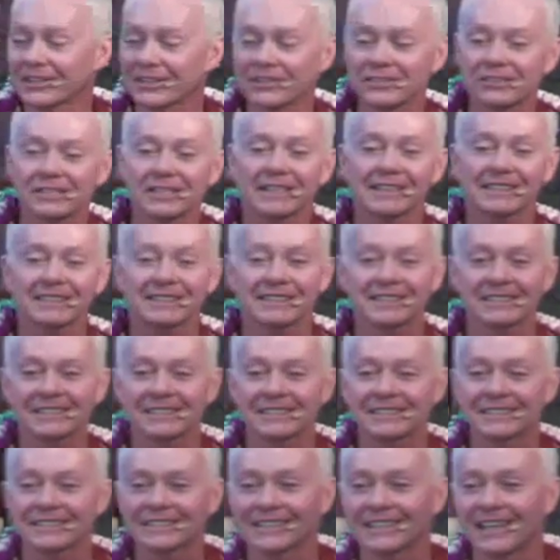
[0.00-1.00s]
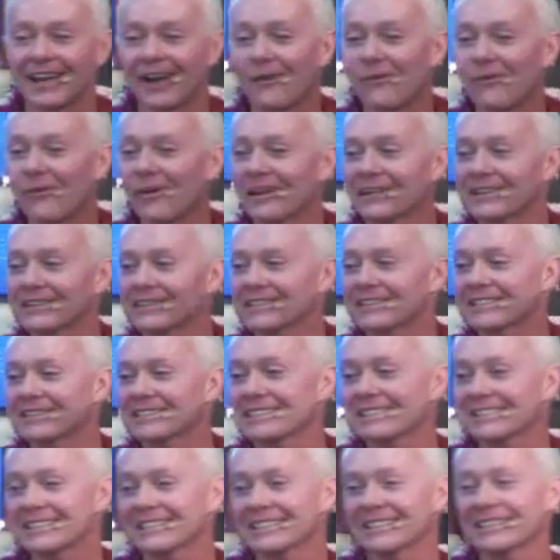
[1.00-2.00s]
goes like this. I want you to
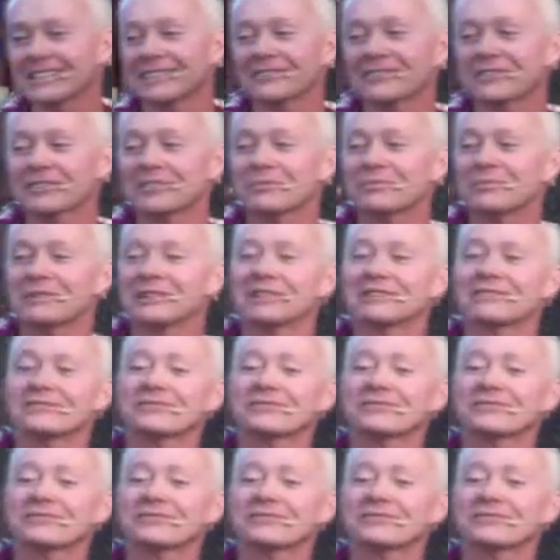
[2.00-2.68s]
sing it with me,